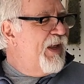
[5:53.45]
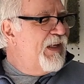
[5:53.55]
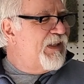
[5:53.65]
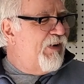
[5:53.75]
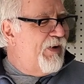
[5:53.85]

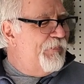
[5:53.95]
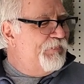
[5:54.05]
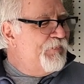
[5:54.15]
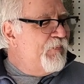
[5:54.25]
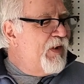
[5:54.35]
So I
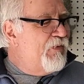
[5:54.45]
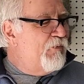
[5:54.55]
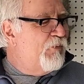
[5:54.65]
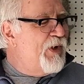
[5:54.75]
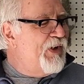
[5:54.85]

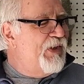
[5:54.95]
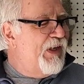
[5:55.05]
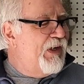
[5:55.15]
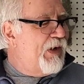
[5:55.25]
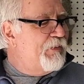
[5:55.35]
really
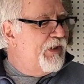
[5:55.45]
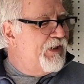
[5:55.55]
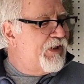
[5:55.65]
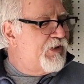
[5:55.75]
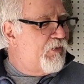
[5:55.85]
think I'm going to
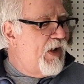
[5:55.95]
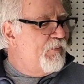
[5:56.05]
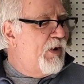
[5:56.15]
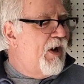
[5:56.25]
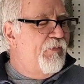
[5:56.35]

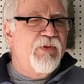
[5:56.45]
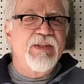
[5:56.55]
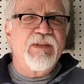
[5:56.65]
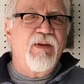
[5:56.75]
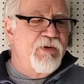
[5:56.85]
scrape off
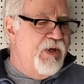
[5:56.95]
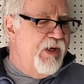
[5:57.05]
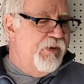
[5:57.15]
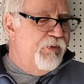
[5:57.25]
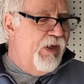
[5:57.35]
this
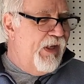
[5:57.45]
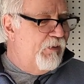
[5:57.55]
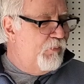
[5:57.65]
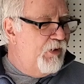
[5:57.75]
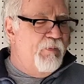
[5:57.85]
logo
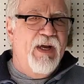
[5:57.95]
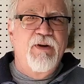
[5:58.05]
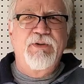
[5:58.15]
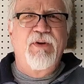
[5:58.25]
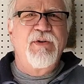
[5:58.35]
and put my
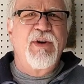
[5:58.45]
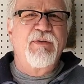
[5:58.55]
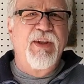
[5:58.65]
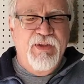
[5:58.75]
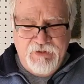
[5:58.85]
own logo
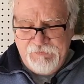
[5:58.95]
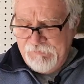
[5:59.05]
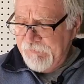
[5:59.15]
on there.